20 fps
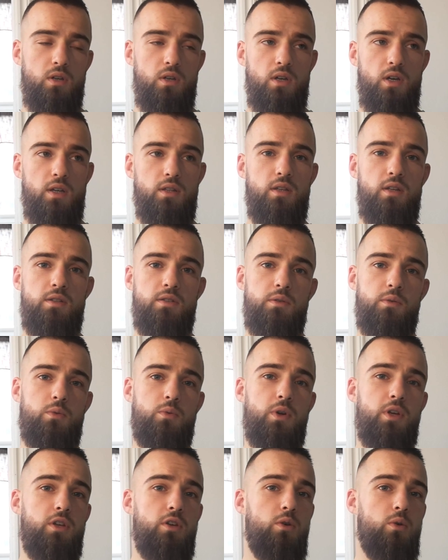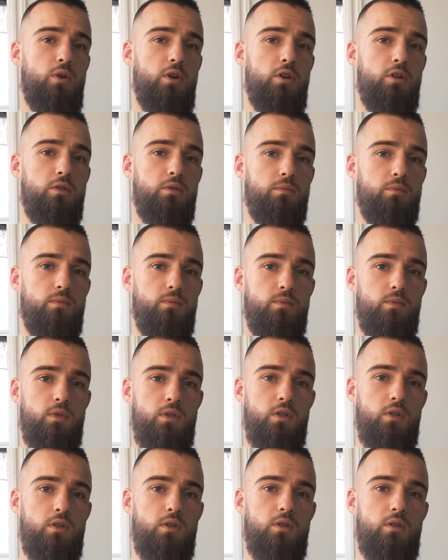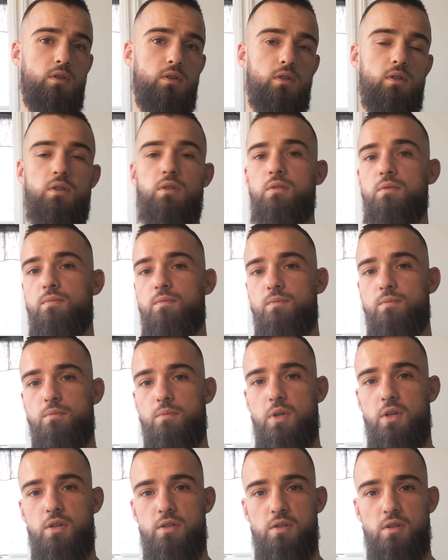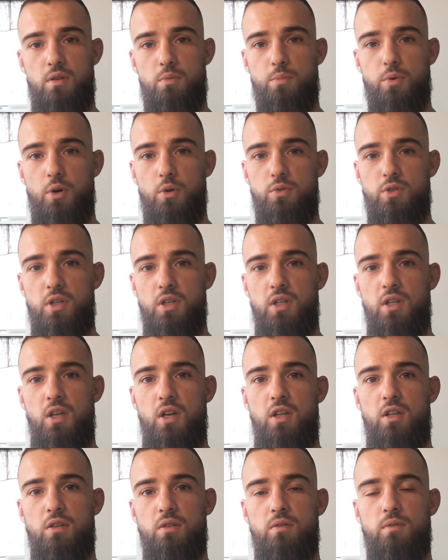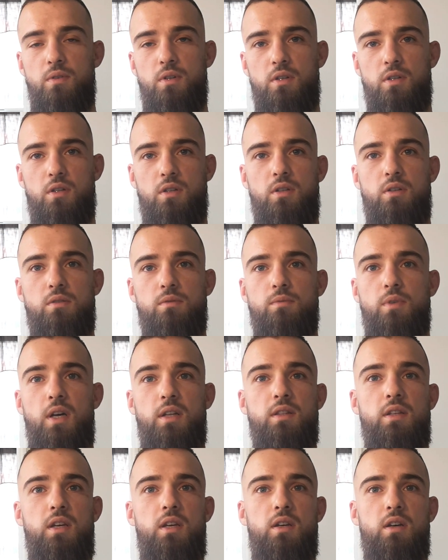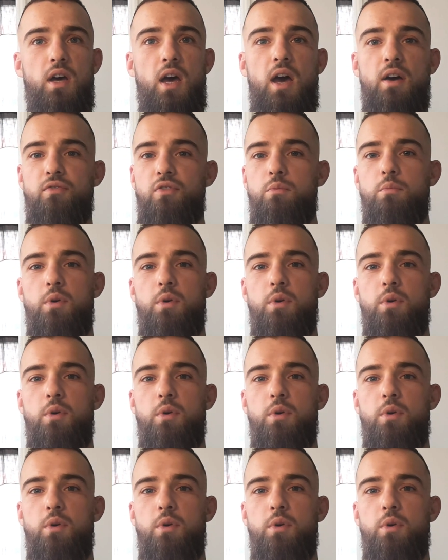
I take some Greek yogurt uh, because of the protein in it. I take a half a